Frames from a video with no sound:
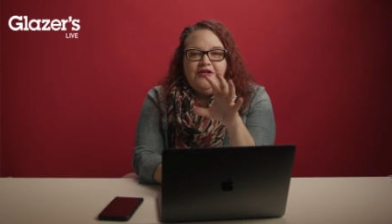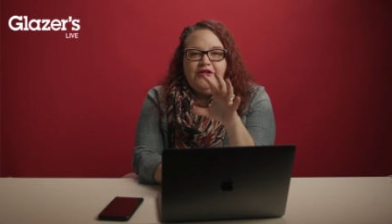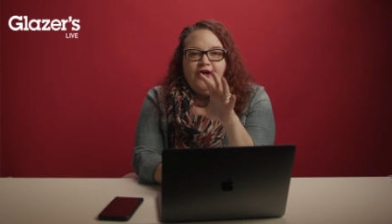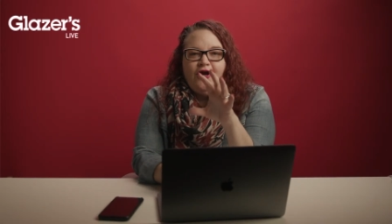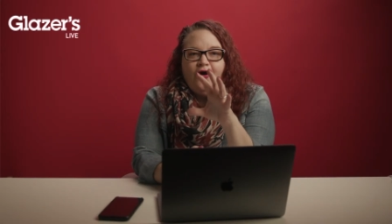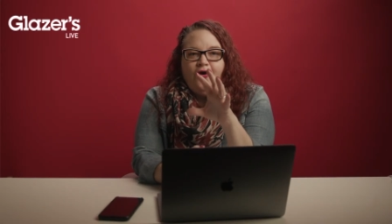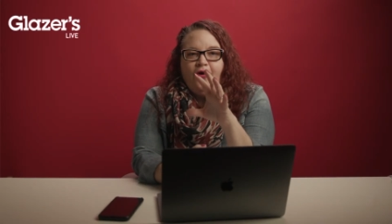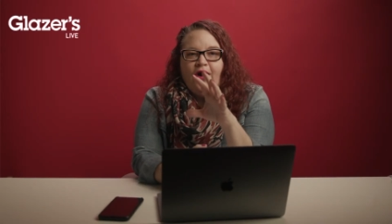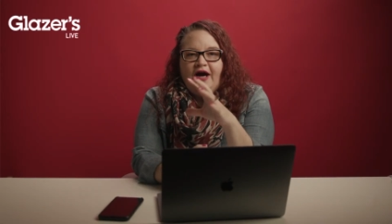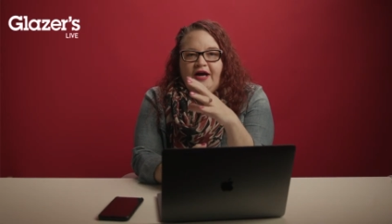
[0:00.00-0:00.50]

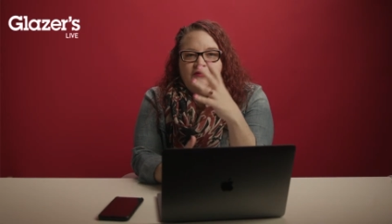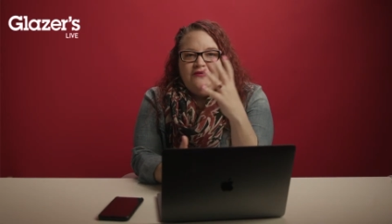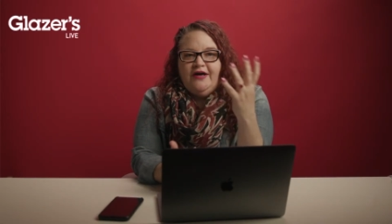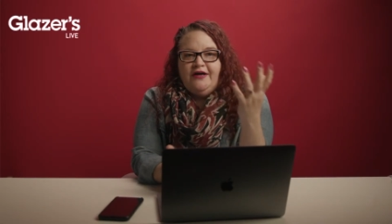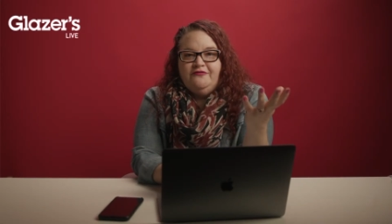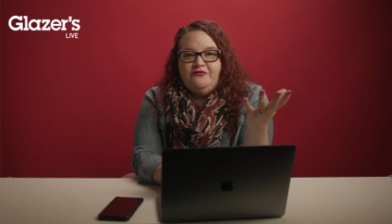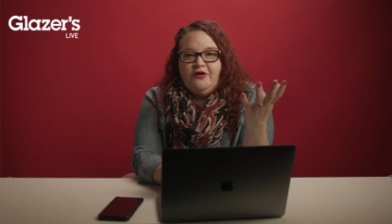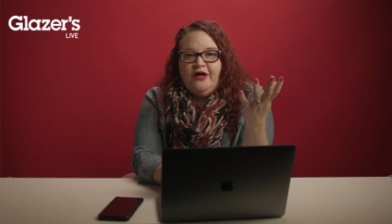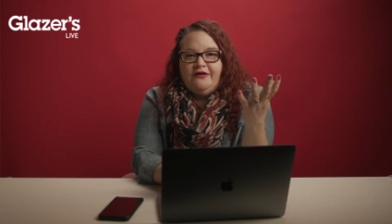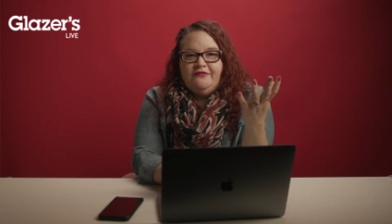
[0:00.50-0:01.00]

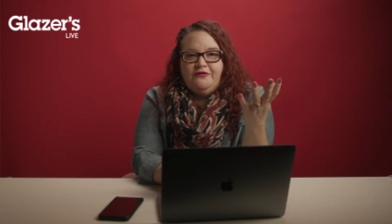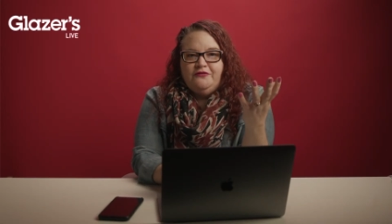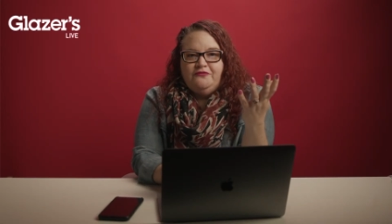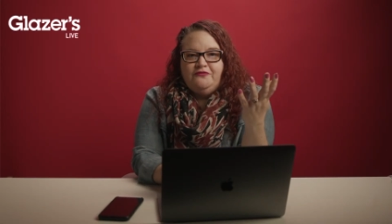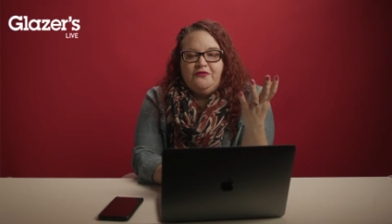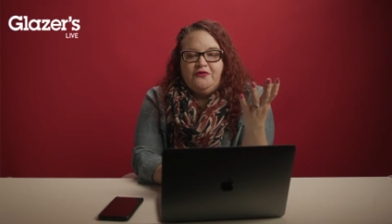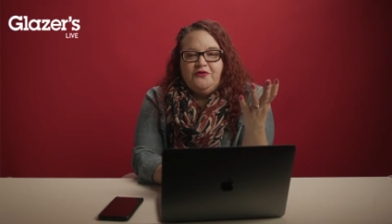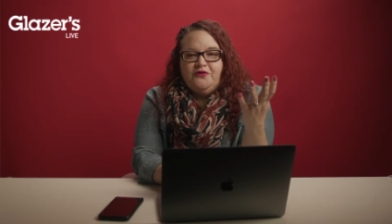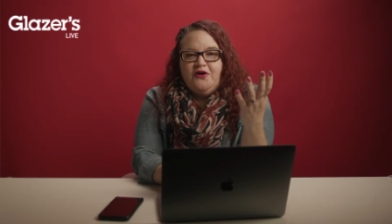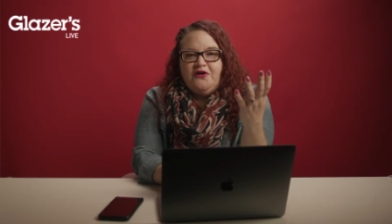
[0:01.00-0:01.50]
I've traveled
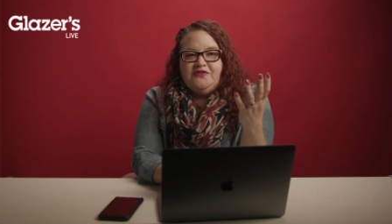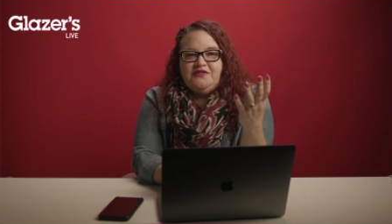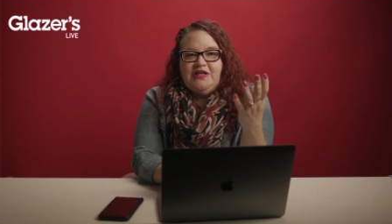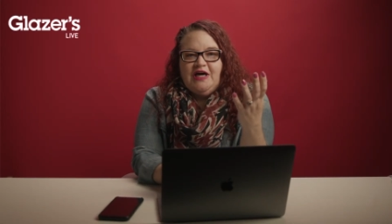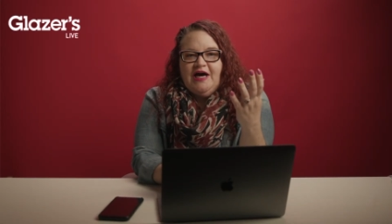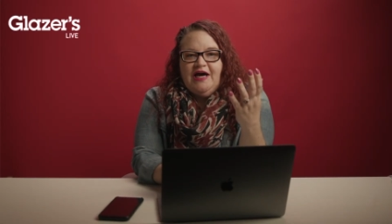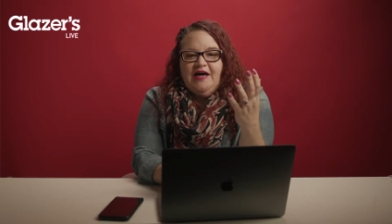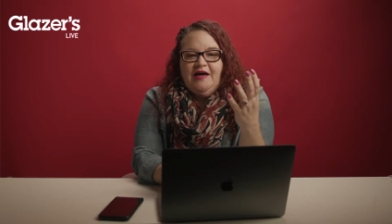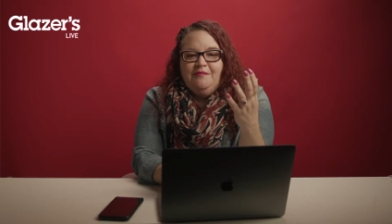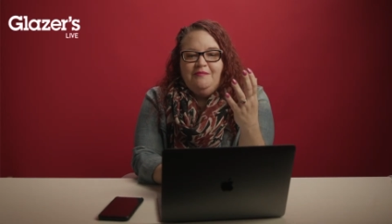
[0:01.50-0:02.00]
for a long
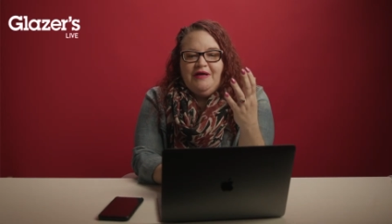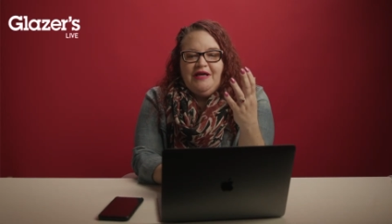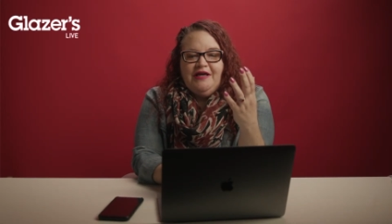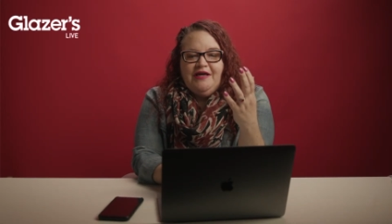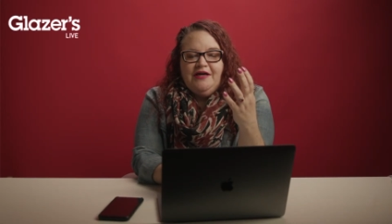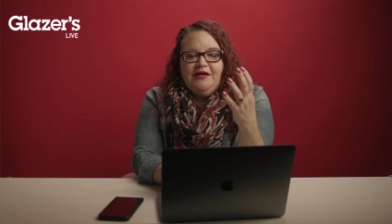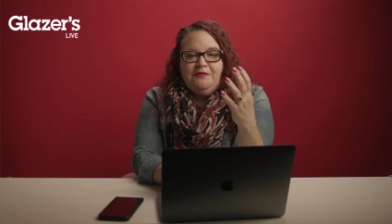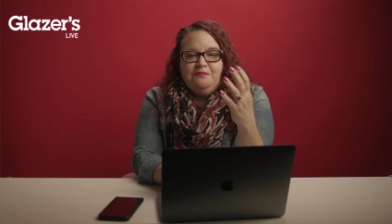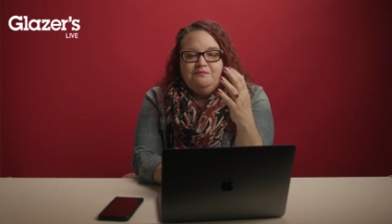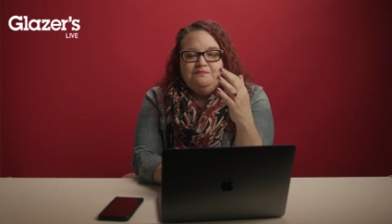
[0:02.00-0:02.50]
time,
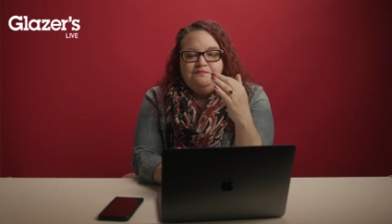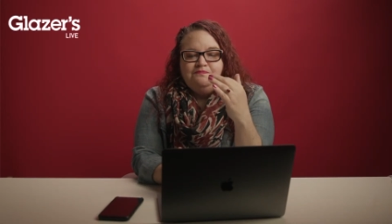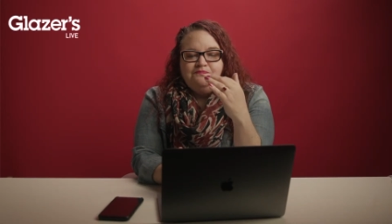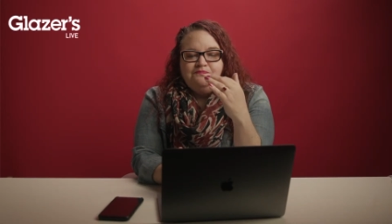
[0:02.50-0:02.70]
and